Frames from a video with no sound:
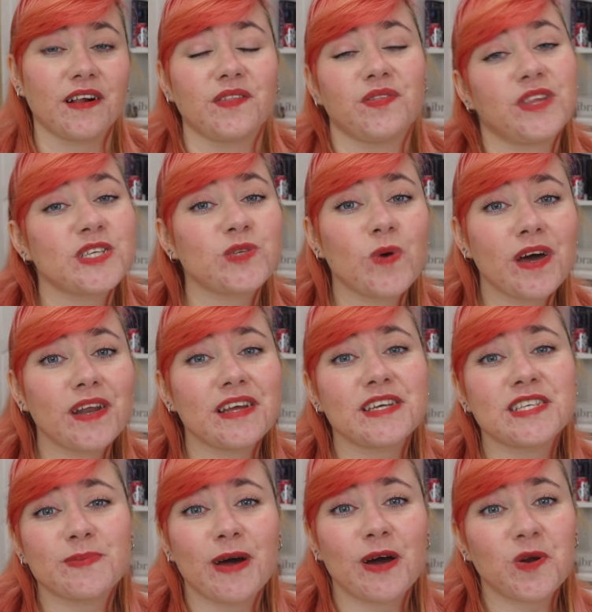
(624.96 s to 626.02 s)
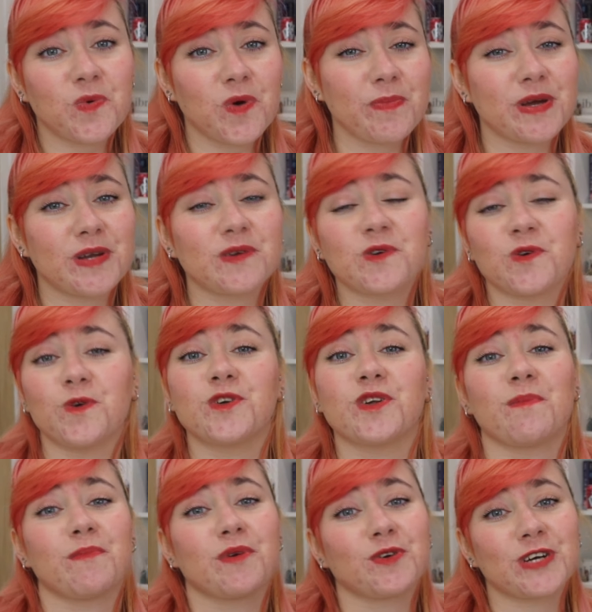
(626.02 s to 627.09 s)
This one is about a woman called
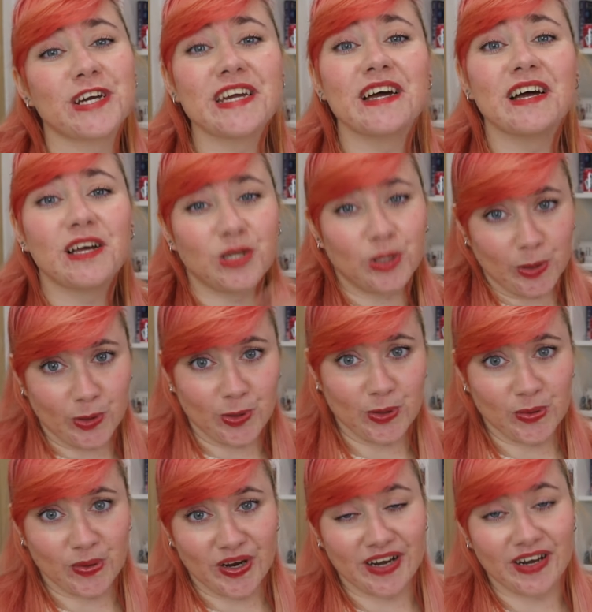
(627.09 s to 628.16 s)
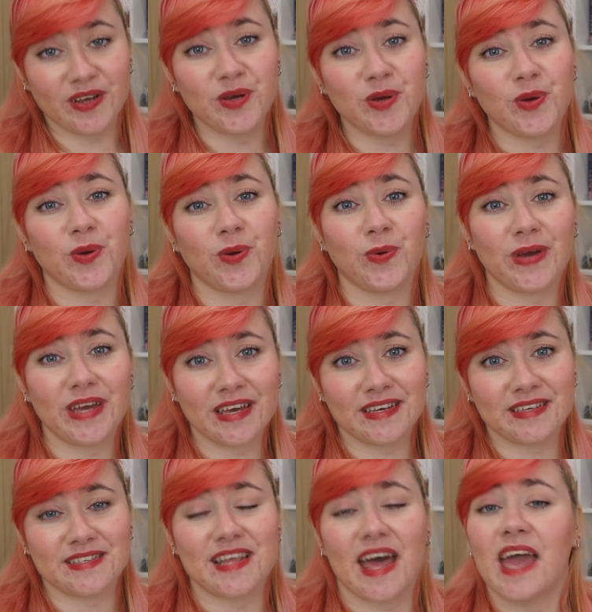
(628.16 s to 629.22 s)
Maria Lunaria, who
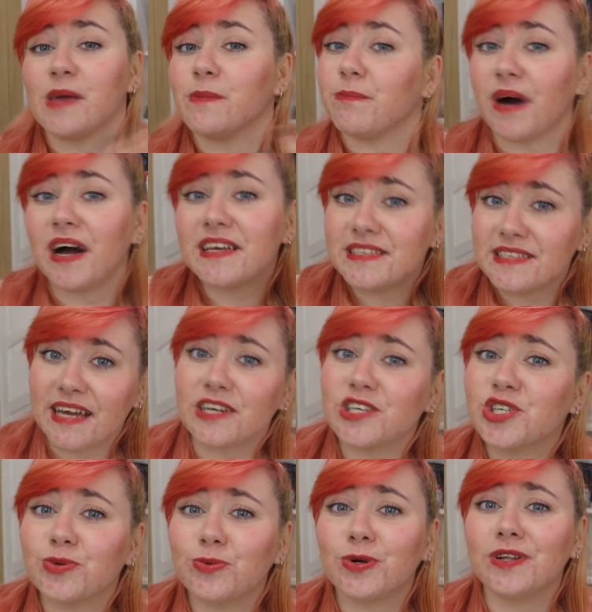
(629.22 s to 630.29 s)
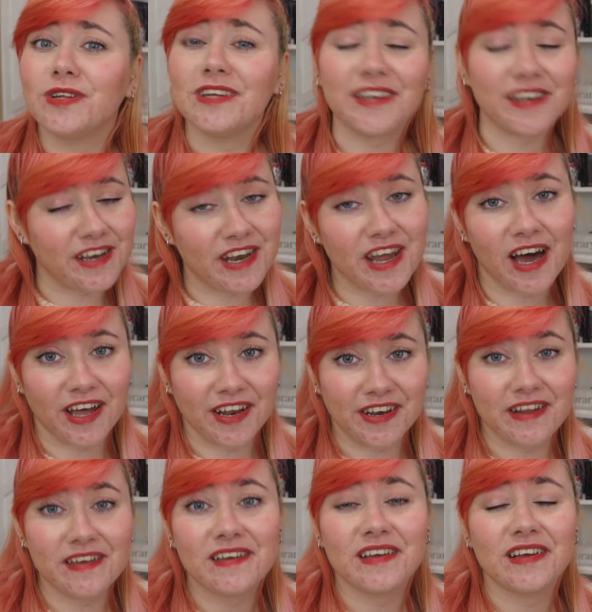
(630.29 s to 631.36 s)
is a bisexual
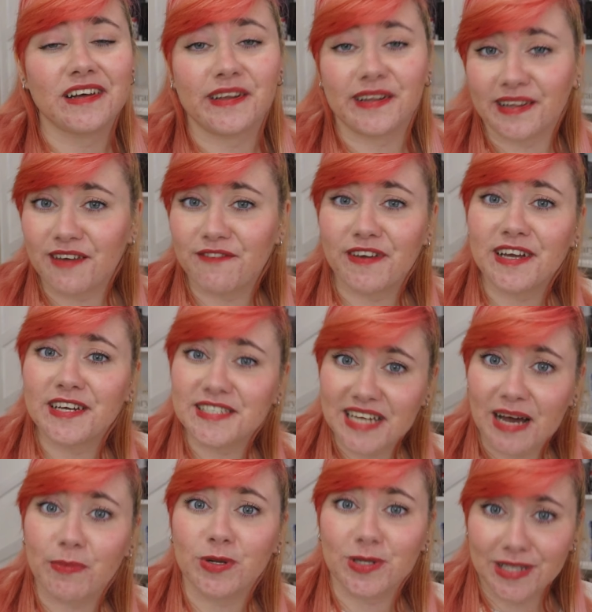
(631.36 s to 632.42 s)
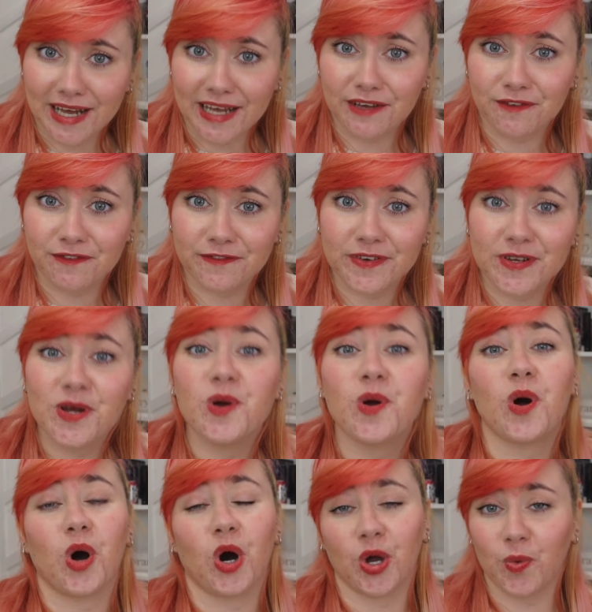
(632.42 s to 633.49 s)
nun living a double life.
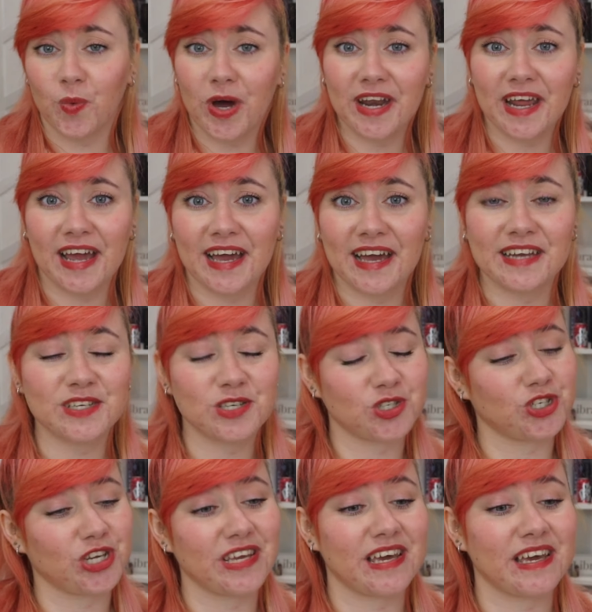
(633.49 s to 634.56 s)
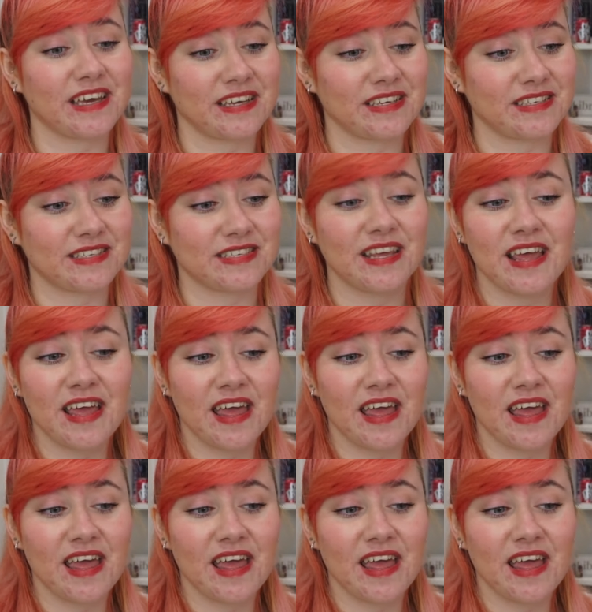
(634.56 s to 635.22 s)
On one hand, she is